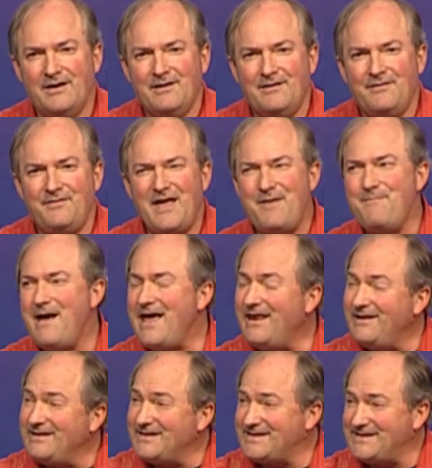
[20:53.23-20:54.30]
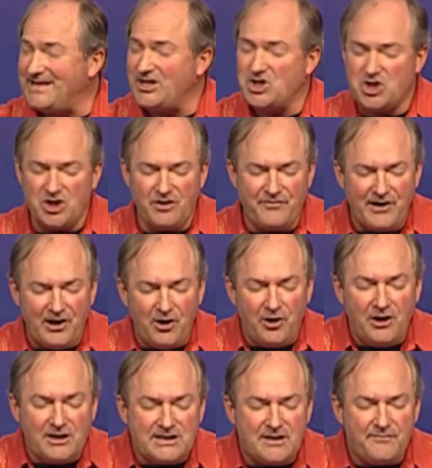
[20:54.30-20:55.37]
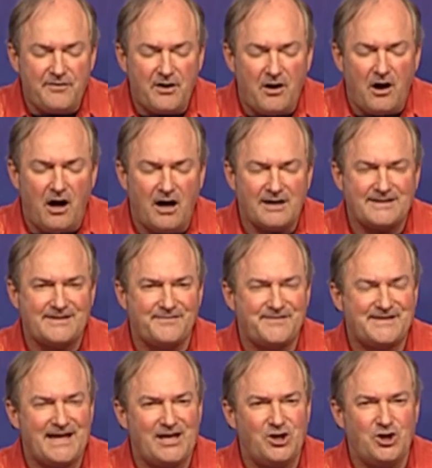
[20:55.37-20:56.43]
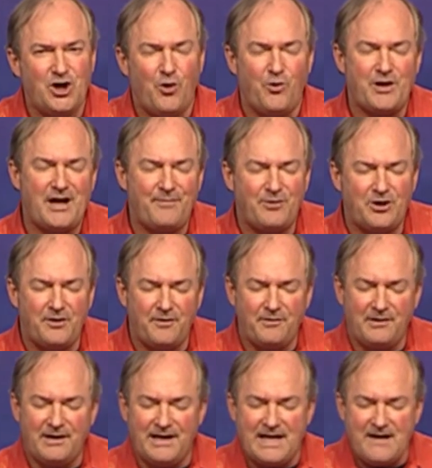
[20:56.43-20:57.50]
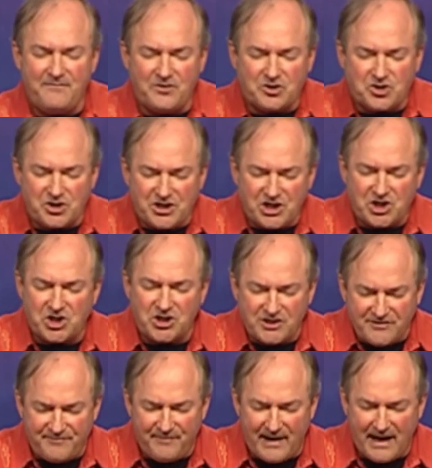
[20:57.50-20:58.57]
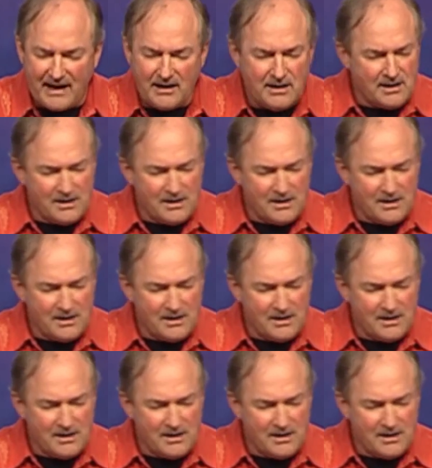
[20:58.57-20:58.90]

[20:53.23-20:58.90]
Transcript: They made a decision of the loyalty of their hearts of saying, you know what, I'm going to leave the traditions of my,